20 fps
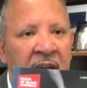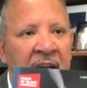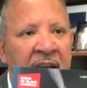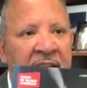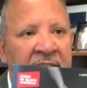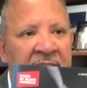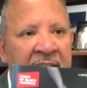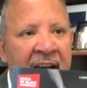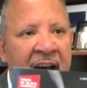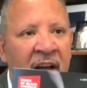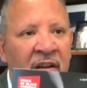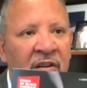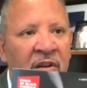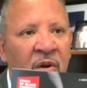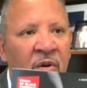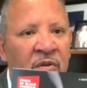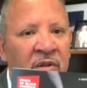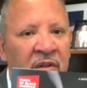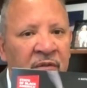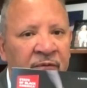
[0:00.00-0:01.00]
and
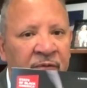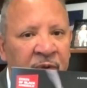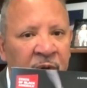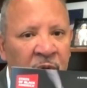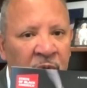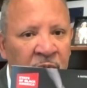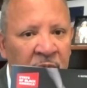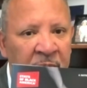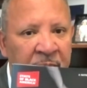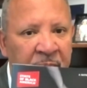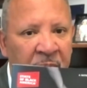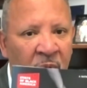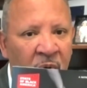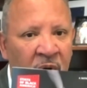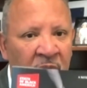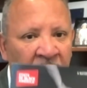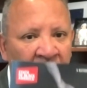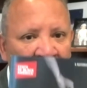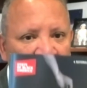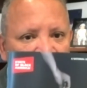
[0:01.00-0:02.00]
download the full
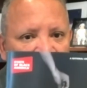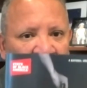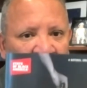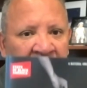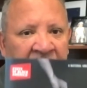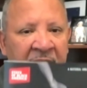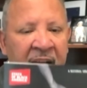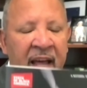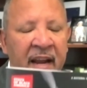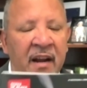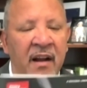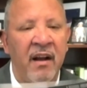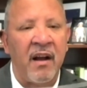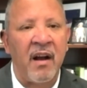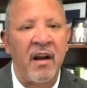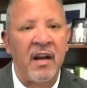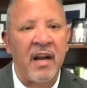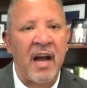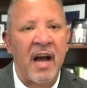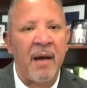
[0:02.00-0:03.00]
report or look at
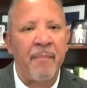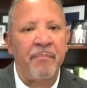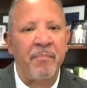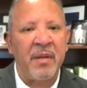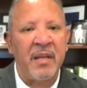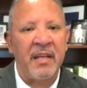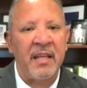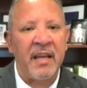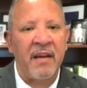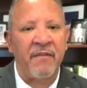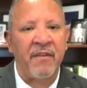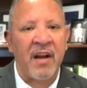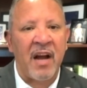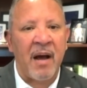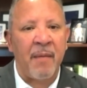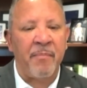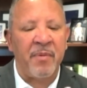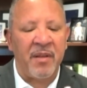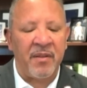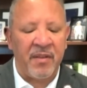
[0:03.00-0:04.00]
a, a cop, PDF
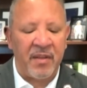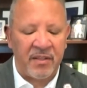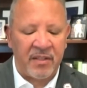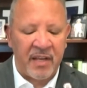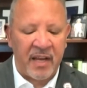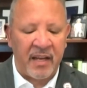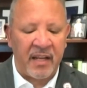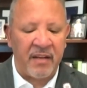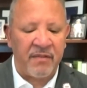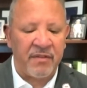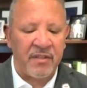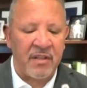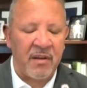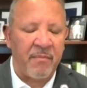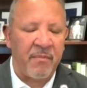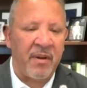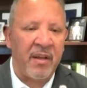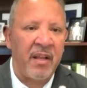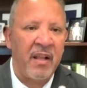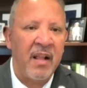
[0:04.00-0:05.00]
copy of the executive
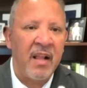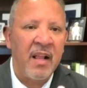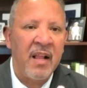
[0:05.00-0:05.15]
summary.